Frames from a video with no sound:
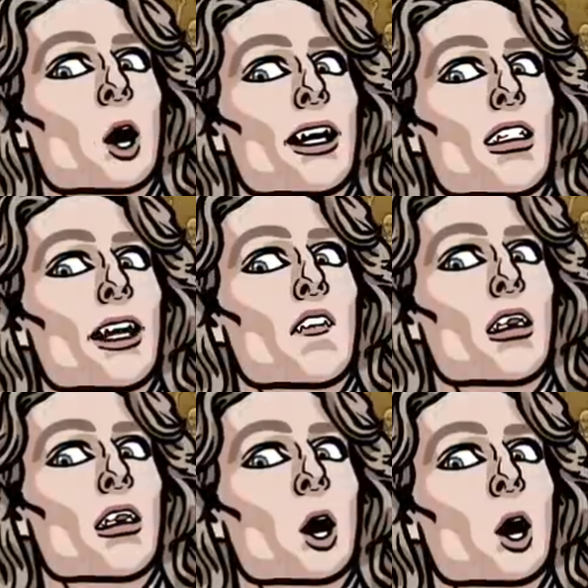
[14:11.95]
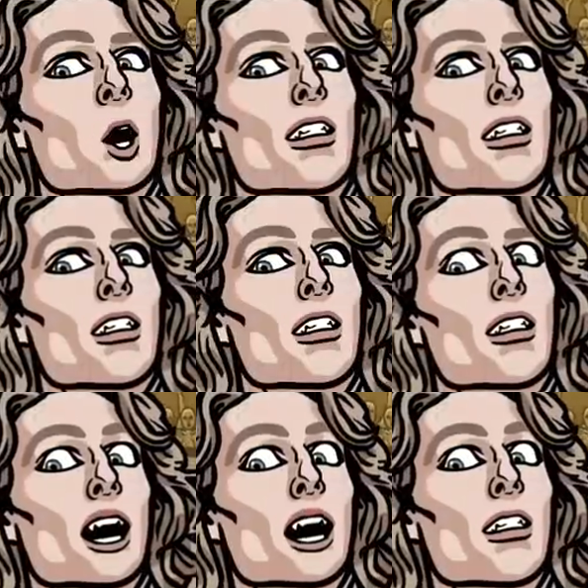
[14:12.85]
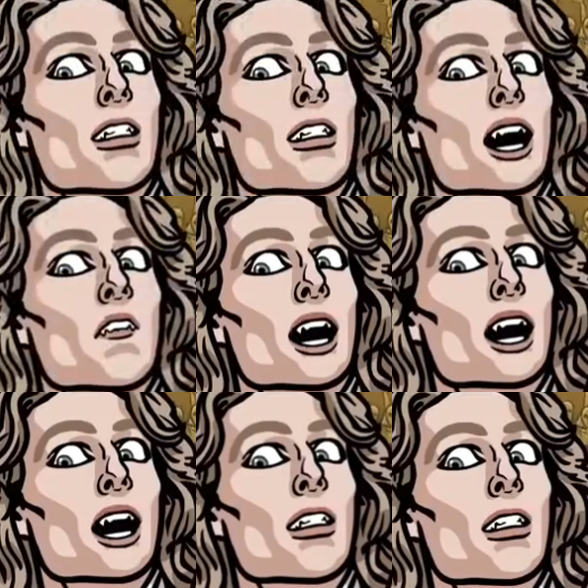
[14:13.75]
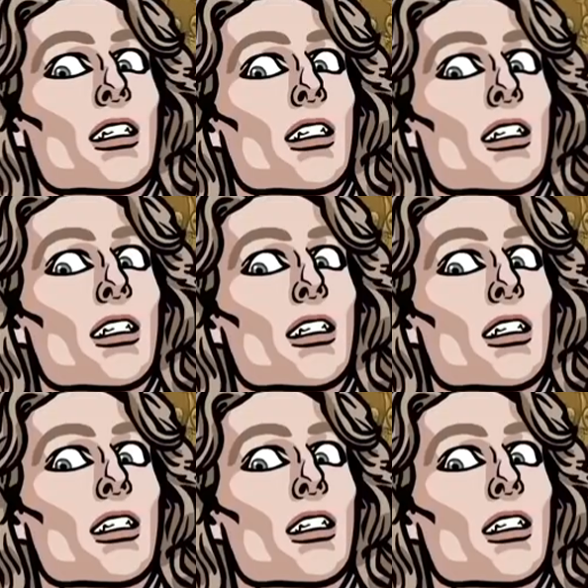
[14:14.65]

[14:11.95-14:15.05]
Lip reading: I'm going to give you the choice. I never have.